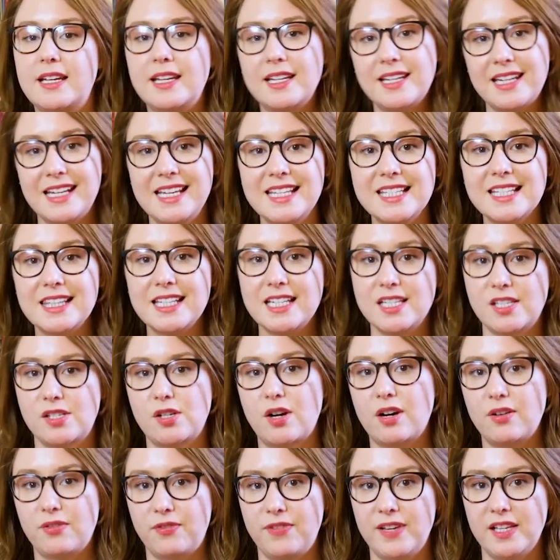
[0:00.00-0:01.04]
it can easily
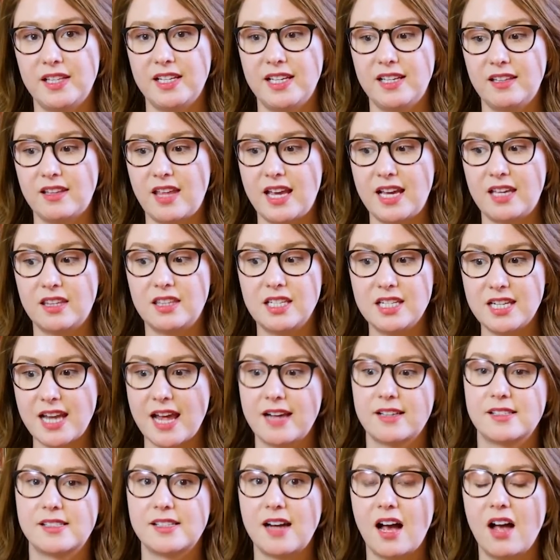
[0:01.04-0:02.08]
start feeling like the
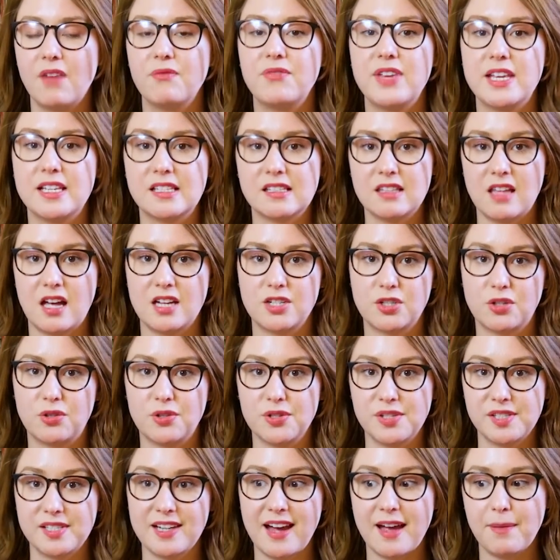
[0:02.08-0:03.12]
next obvious
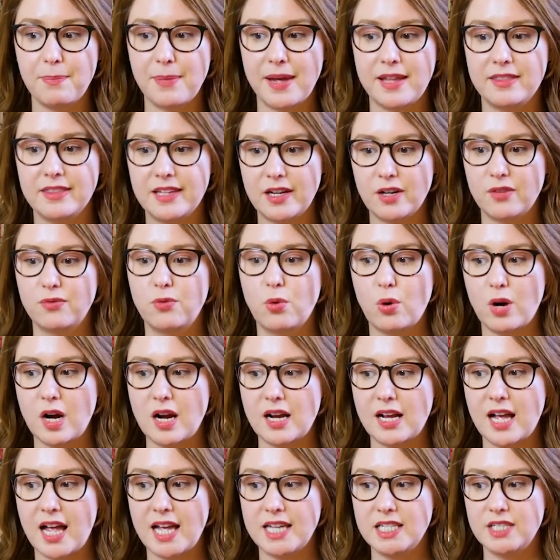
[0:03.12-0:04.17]
logical step, and therefore
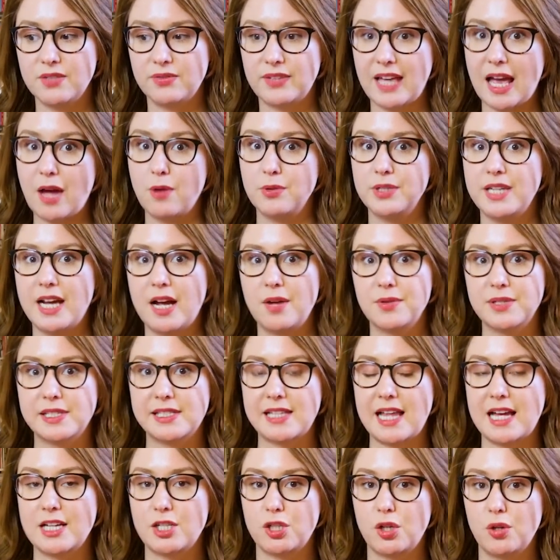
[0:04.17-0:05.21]
a kind of
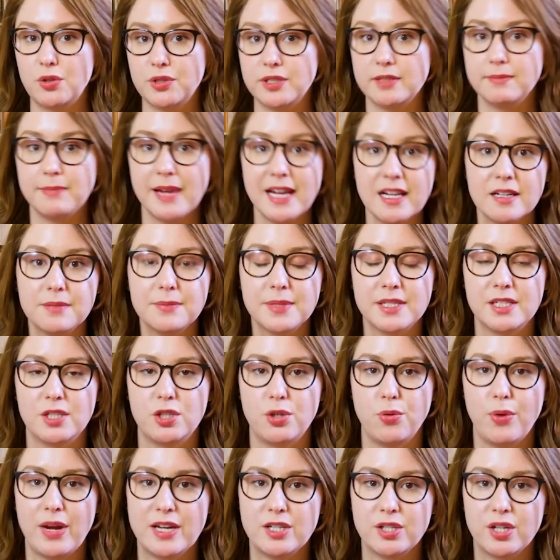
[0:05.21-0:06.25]
countdown/ultimatum
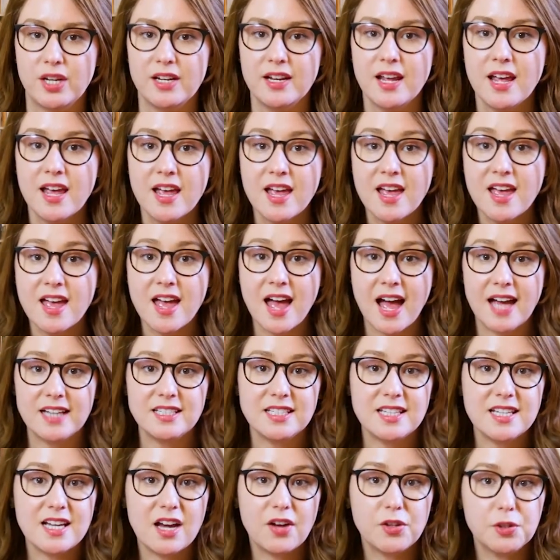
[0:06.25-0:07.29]
situation, and
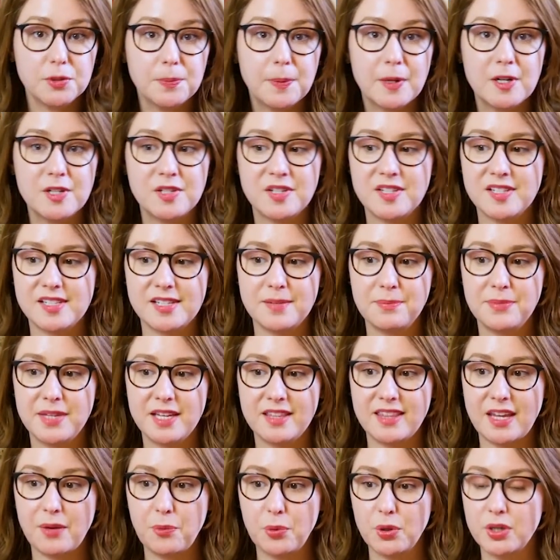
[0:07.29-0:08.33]
to the other person,
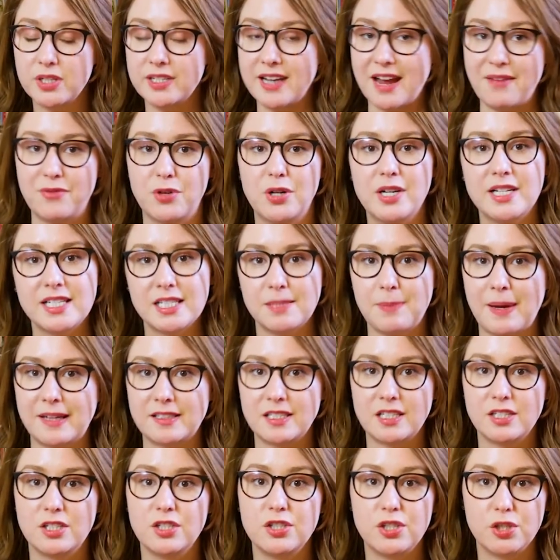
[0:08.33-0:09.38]
something they were never
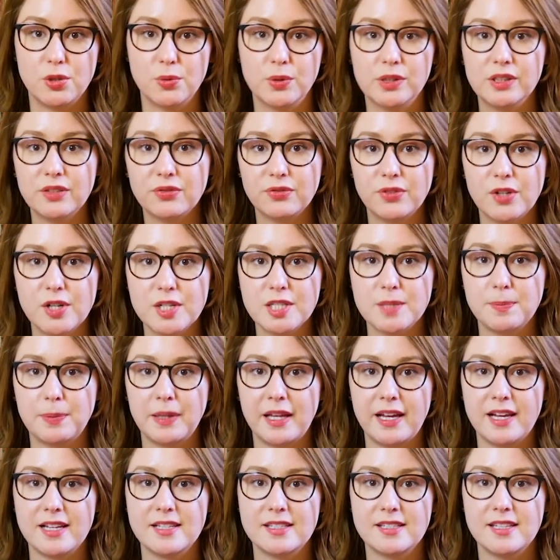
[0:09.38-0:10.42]
expecting to do in the first
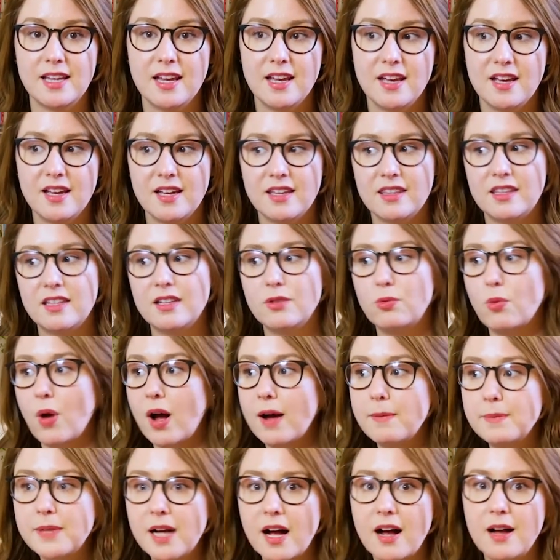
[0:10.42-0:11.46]
place. The
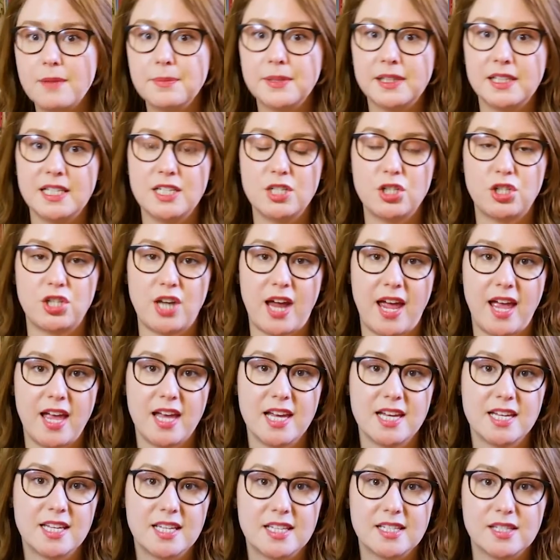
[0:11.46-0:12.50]
rom-com
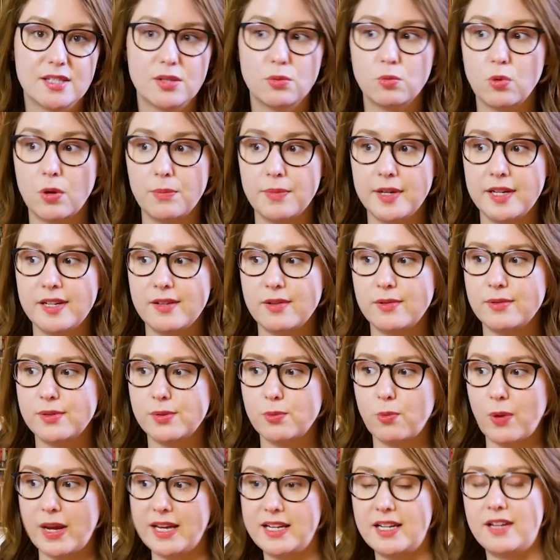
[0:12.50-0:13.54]
cliche is the woman
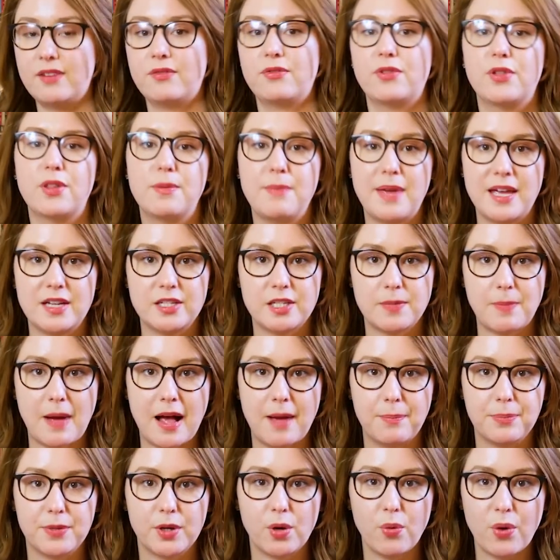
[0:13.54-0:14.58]
who's waiting for the man to
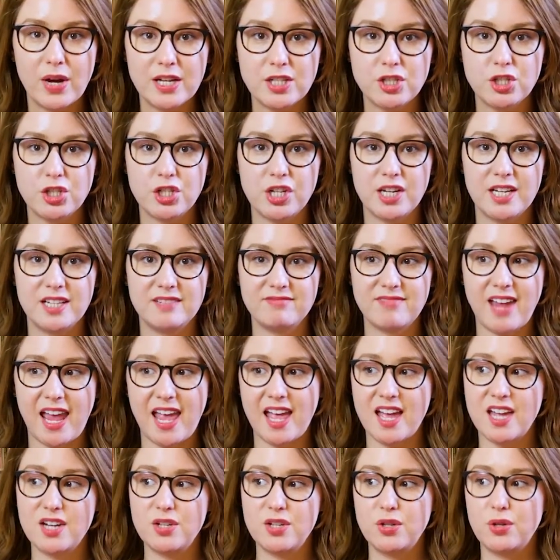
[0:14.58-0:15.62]
pop the question
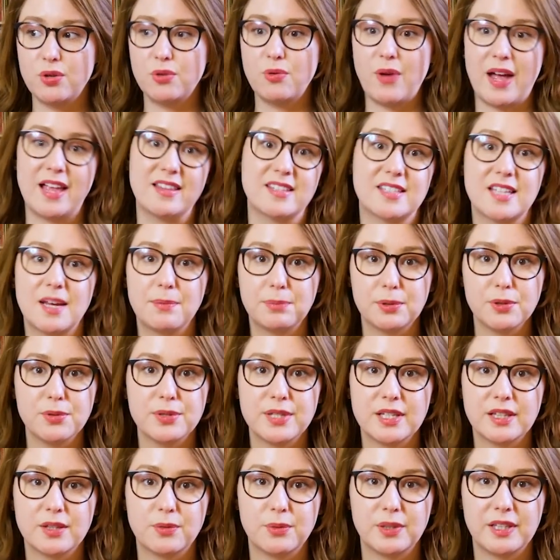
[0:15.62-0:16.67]
and who ends up
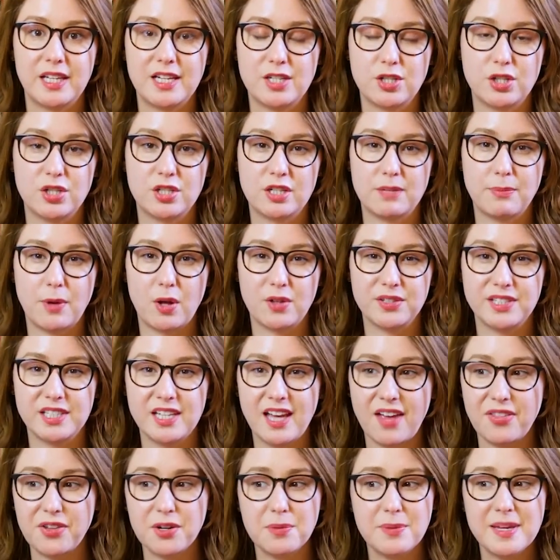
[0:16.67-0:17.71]
losing the relationship
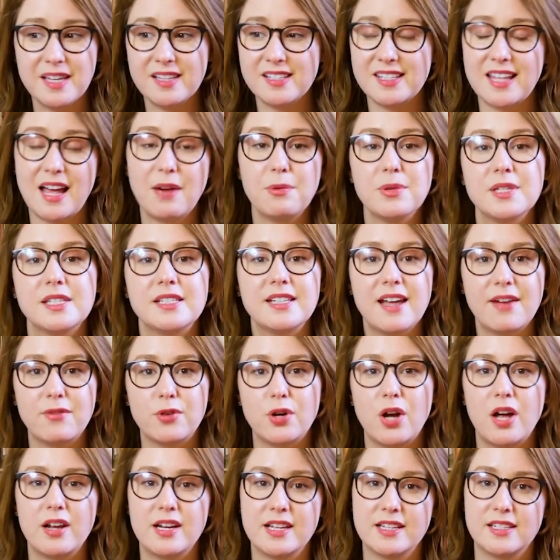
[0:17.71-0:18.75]
altogether because that was
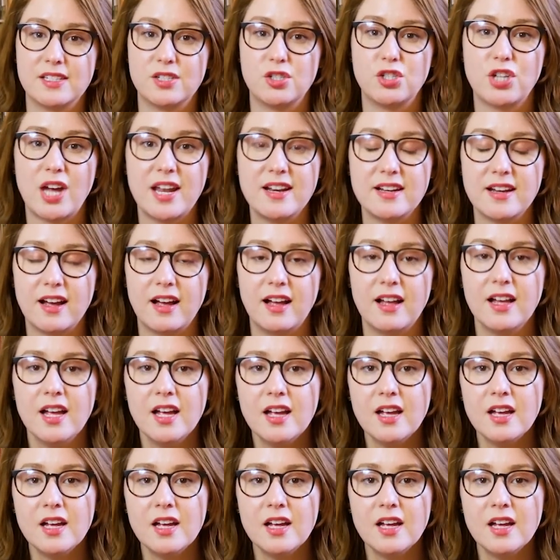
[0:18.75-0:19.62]
never on his agenda.